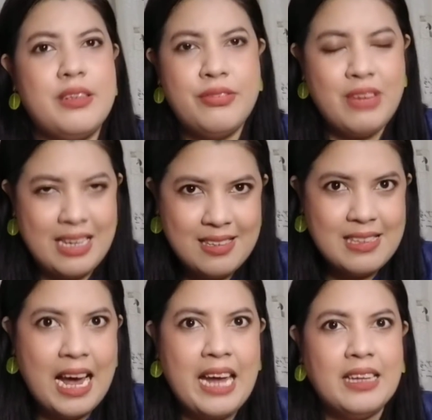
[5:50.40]
The Face
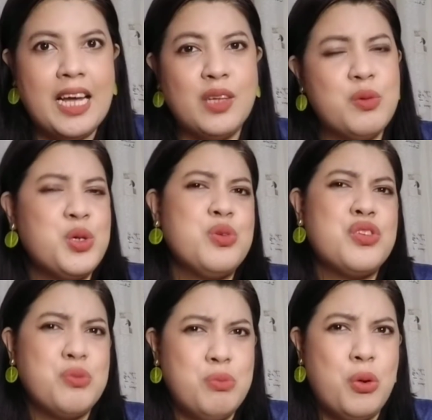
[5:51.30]
Thailand, which
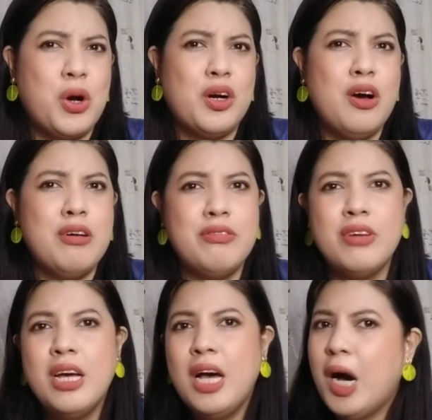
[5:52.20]
was more
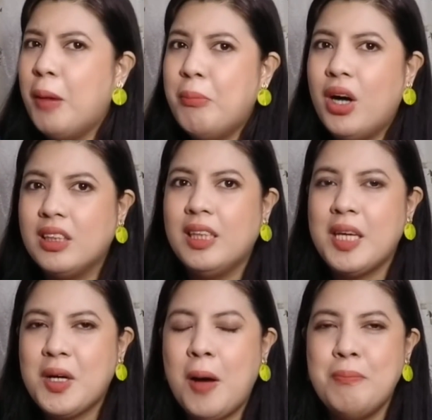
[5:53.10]
of a
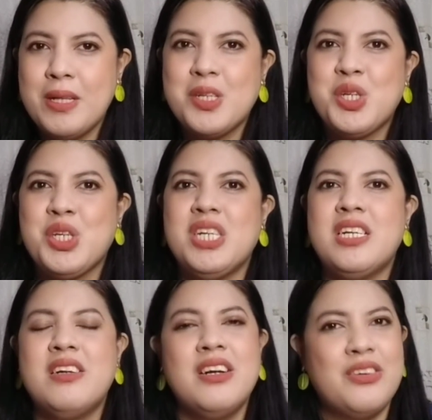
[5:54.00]
modeling
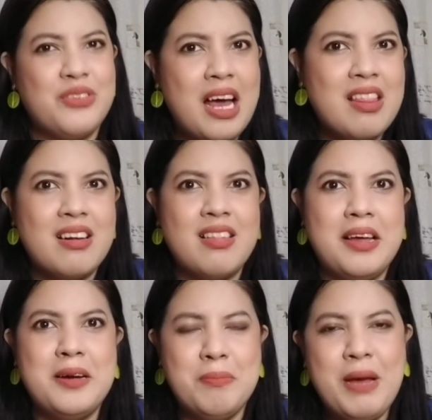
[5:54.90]
competition rather
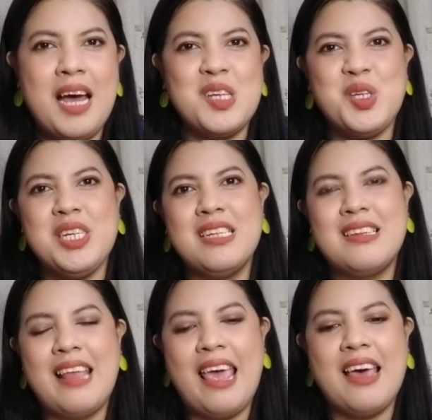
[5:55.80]
than a pageant,
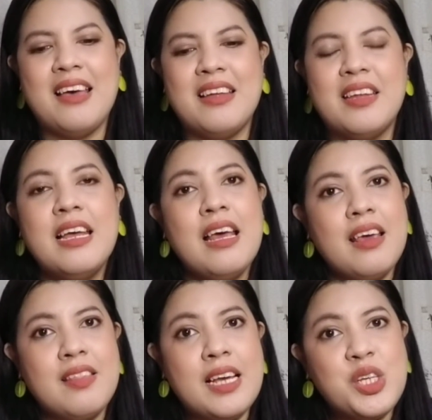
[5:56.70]
and
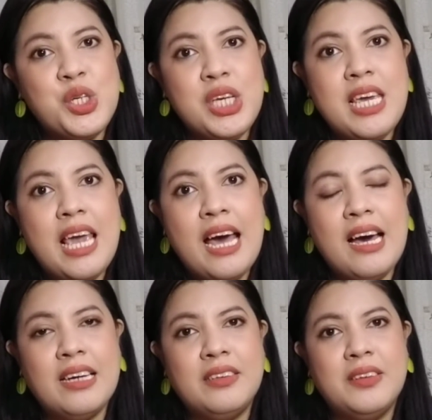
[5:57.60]
that she
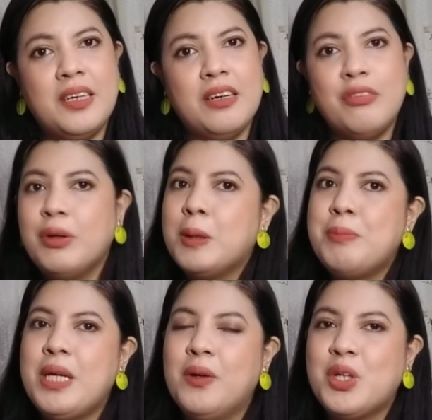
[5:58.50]
had
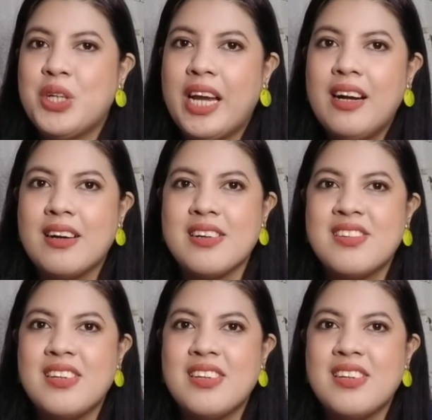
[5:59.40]
Filipino trainers